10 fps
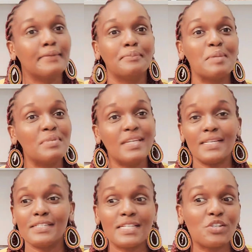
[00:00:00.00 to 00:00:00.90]
Maybe
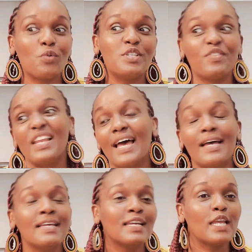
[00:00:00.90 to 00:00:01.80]
Nigerians always feel,
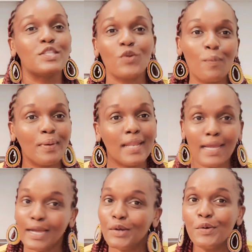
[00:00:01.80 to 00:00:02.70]
it's open,
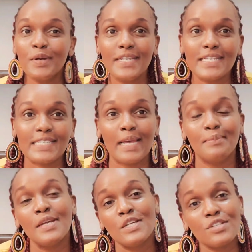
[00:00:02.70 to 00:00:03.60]
I can go
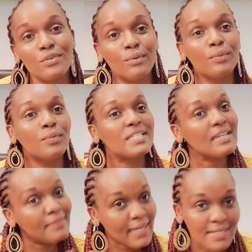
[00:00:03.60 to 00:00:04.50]
anytime. So
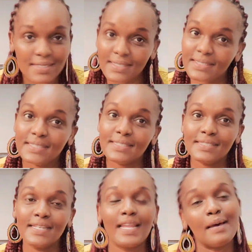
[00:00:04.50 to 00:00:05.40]
whatever it is, it's
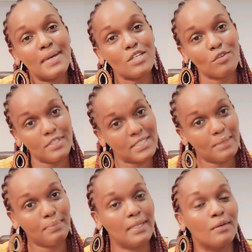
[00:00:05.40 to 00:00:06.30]
still a matter of
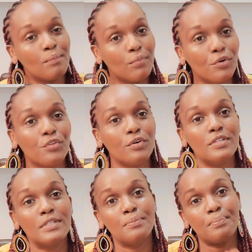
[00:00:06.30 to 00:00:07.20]
discipline, both
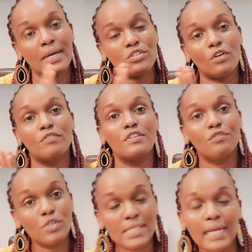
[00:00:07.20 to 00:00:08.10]
on the part of the
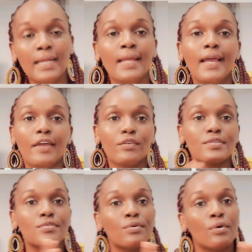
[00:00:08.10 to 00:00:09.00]
voter and
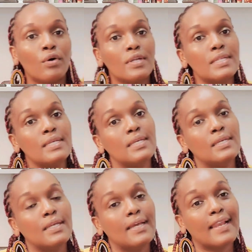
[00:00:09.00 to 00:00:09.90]
also on
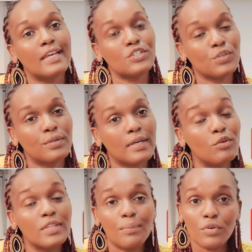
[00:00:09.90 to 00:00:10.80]
the election,
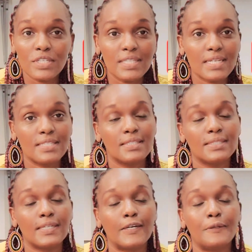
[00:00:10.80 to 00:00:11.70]
the body that
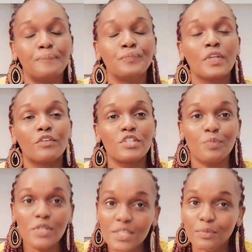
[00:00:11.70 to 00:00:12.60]
is
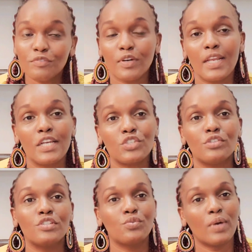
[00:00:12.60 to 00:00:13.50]
responsible for
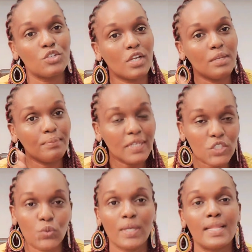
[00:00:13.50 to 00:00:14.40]
elections, to actually
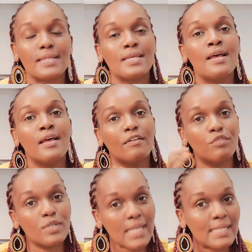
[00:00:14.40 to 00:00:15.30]
make sure that
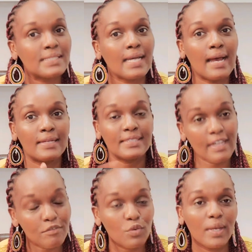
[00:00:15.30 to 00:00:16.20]
voters are
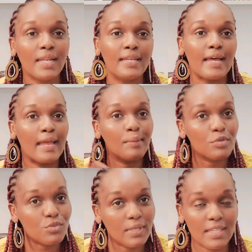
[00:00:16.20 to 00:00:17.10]
served well and are
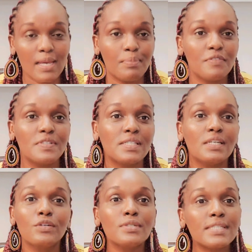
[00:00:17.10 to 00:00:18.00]
able to get their PVC
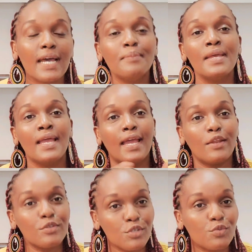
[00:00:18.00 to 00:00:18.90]
in good time,
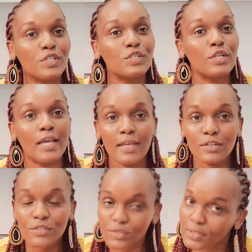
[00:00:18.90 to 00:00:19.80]
and also
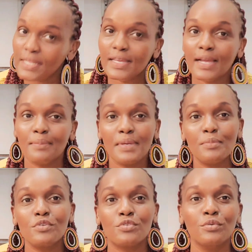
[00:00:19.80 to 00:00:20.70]
to, so that they can be
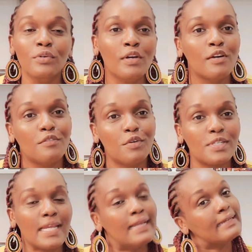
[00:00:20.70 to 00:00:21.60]
able to
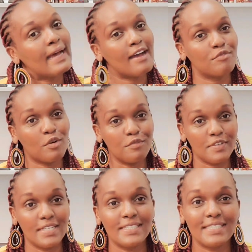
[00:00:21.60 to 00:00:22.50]
vote and have
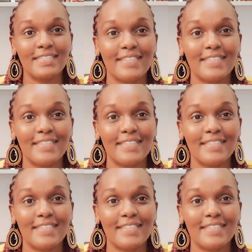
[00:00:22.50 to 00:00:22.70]
confidence